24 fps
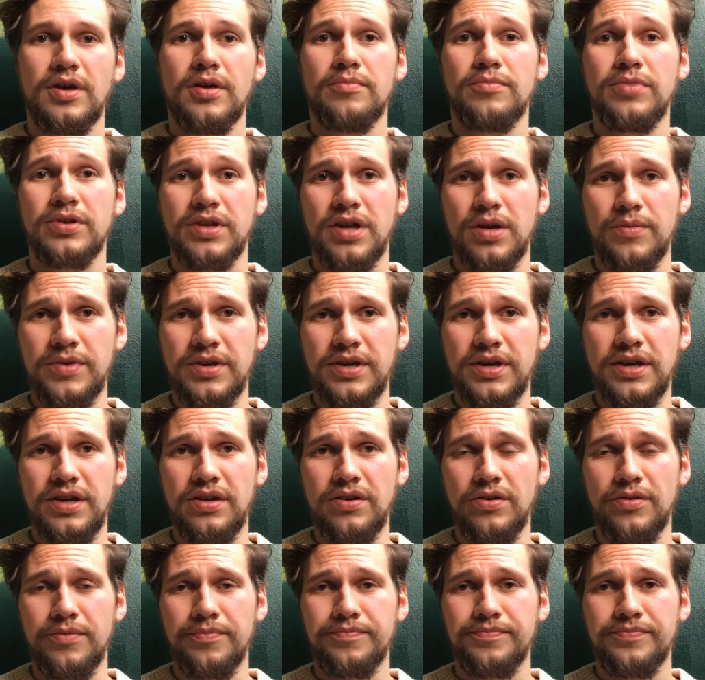But coming
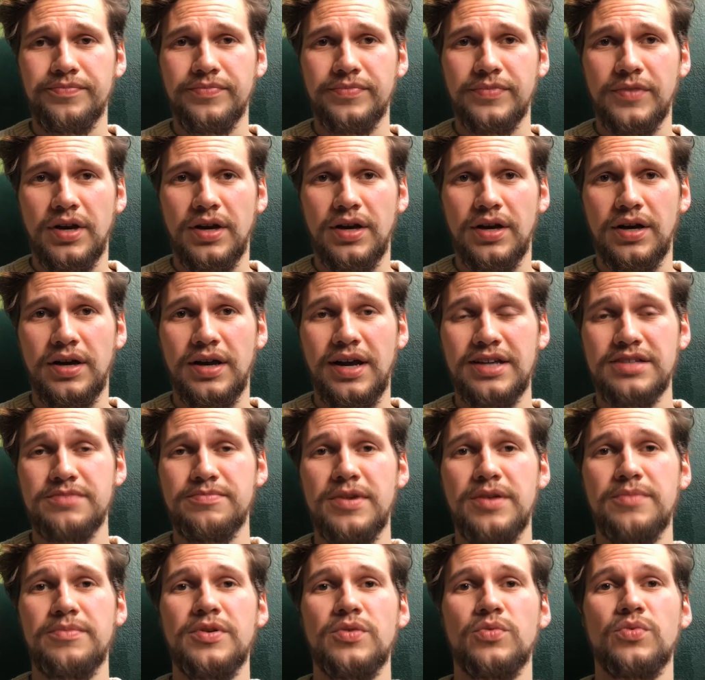here uh, has
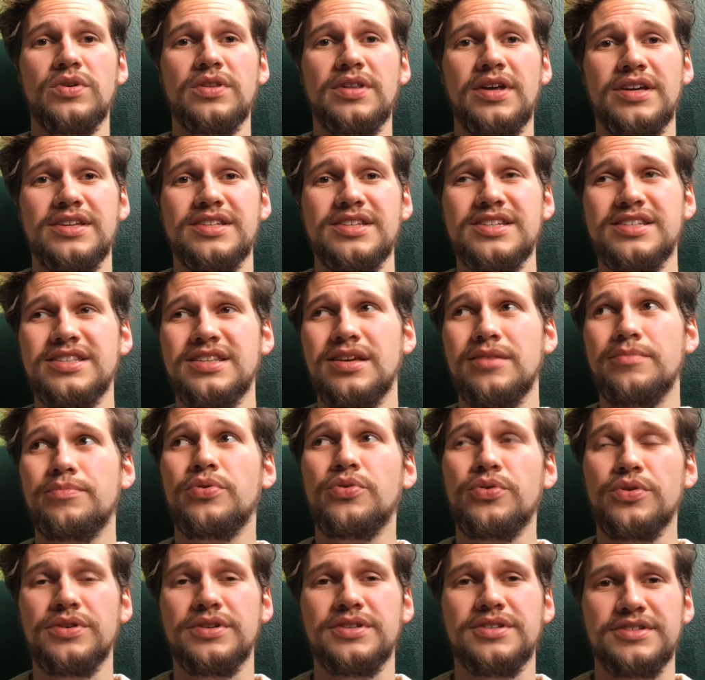made me realize just the
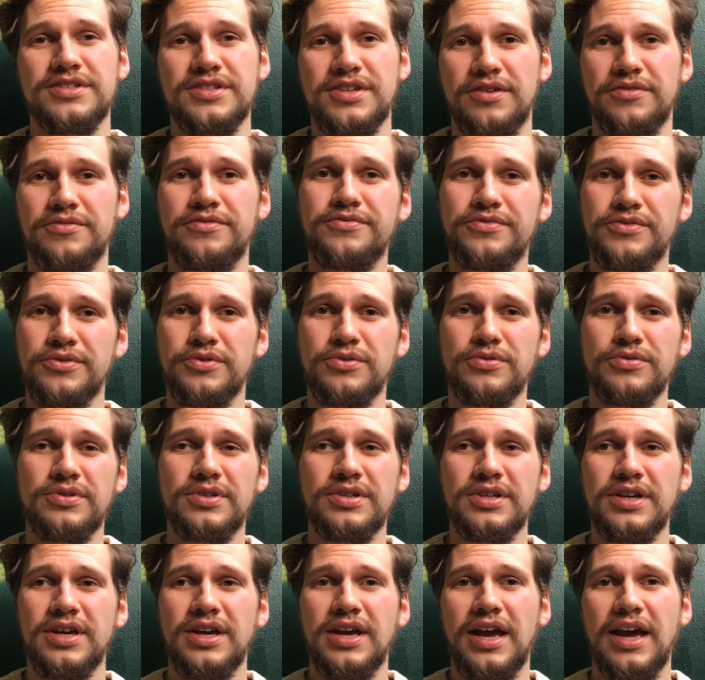importance of food
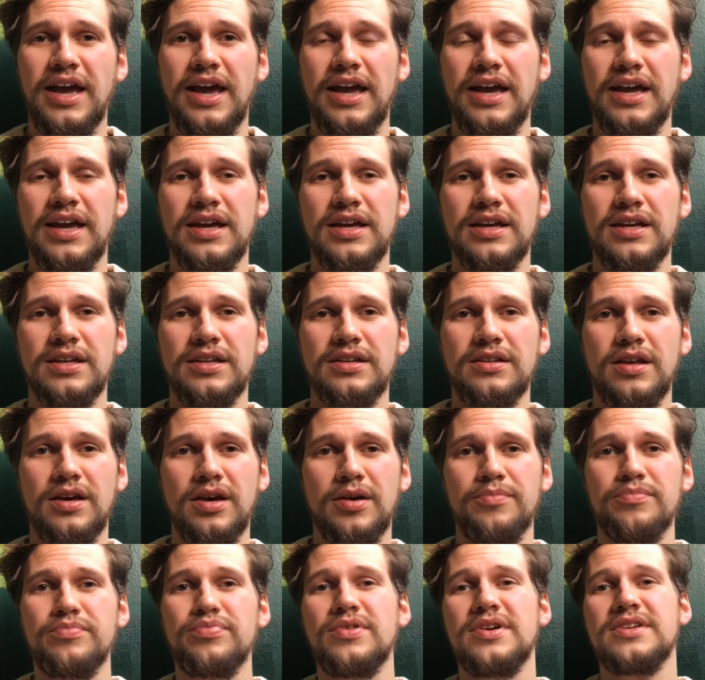and
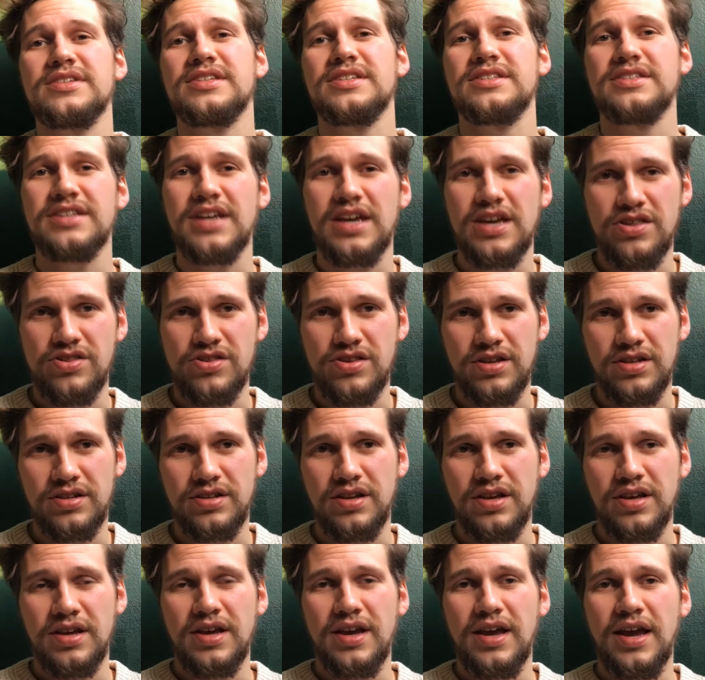uh, presentation
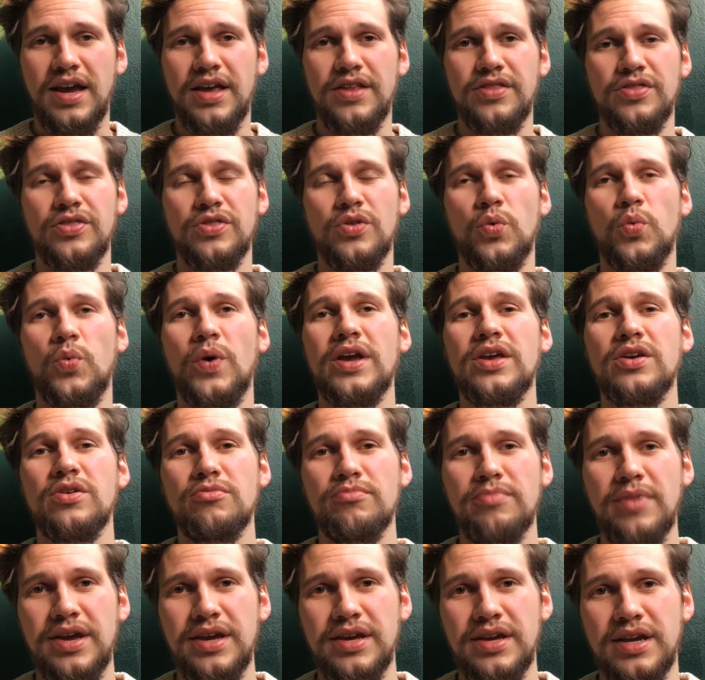and the way you
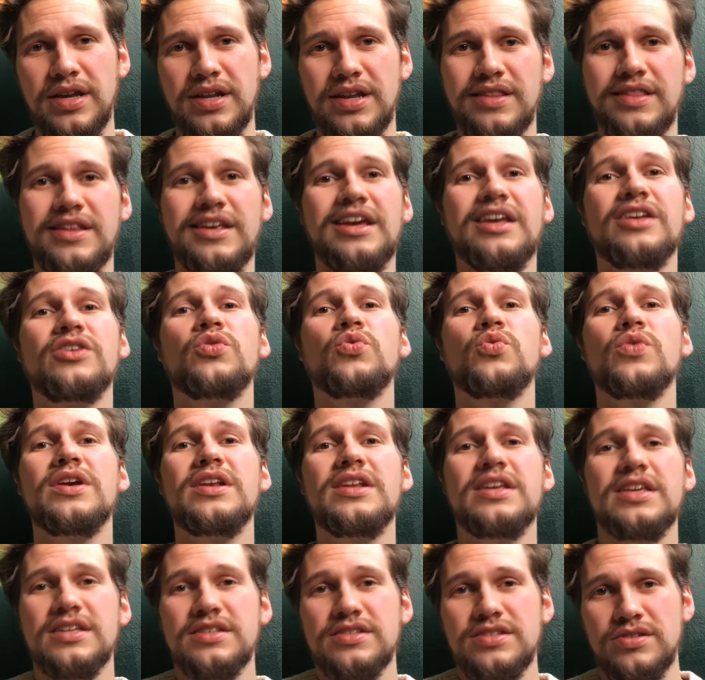make it and the
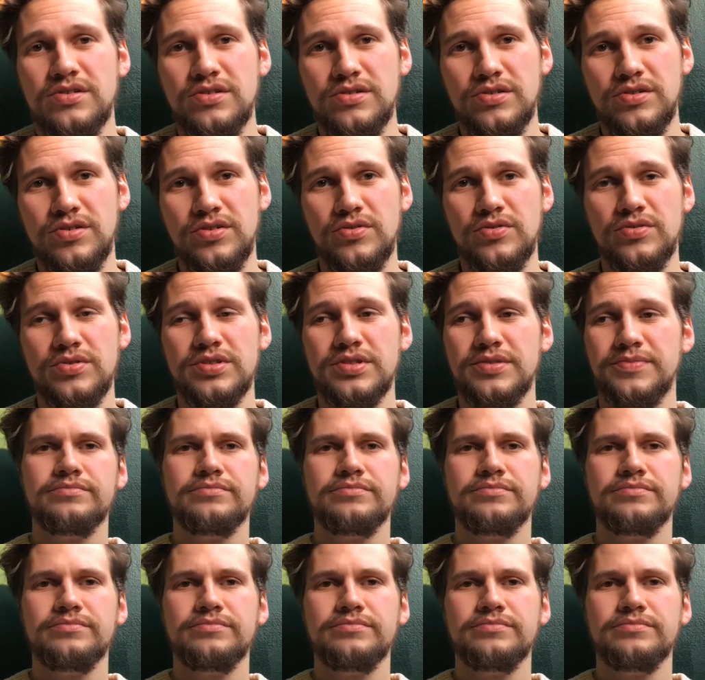ingredients you use.